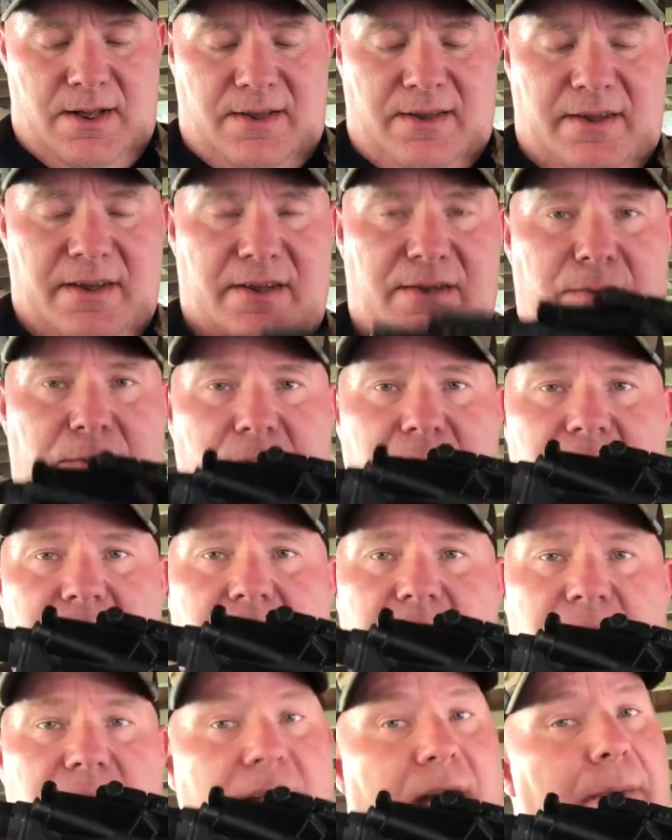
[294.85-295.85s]
This one,
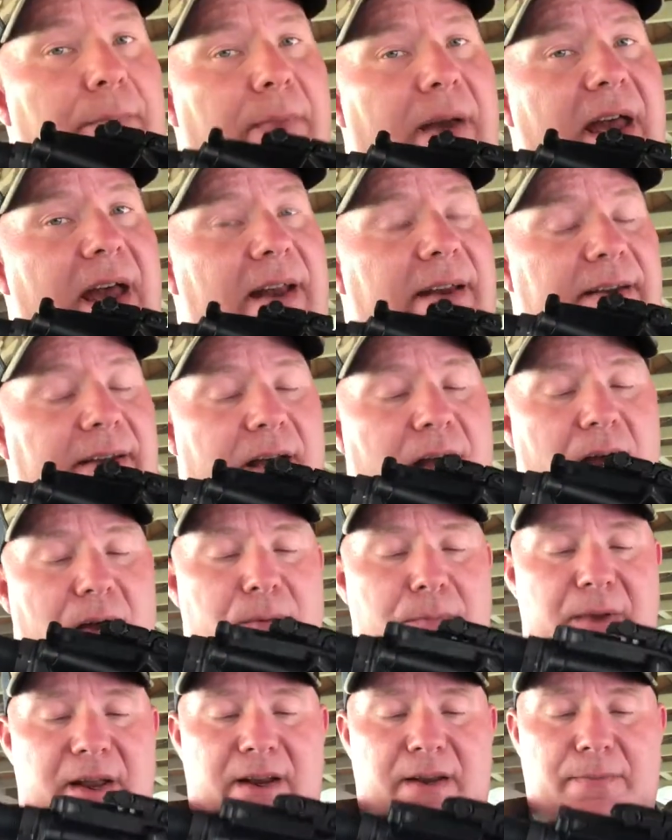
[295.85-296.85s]
not bad at all, man.